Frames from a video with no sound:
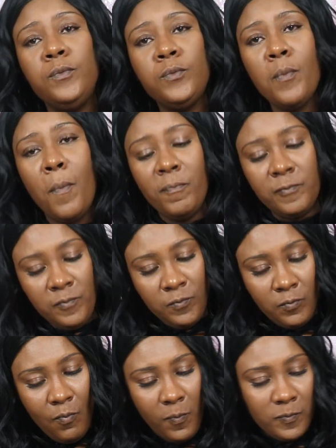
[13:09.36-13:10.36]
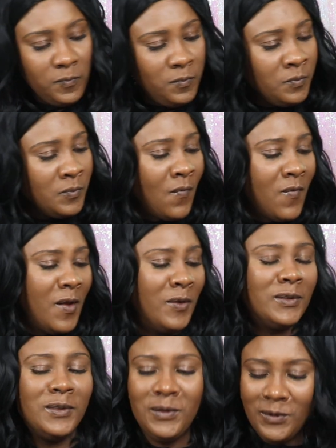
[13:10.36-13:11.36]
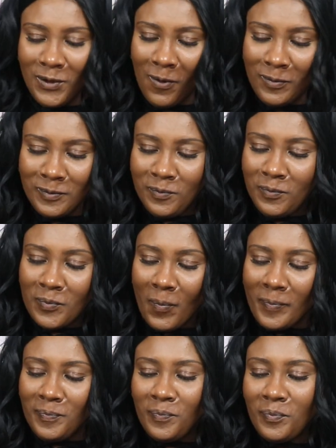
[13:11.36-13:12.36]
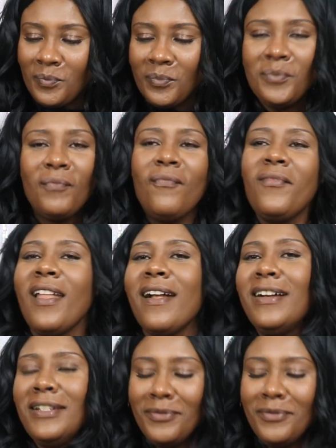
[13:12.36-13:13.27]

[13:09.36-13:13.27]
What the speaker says: Okay, then. So, I didn't make that known. Like, what are you talking about?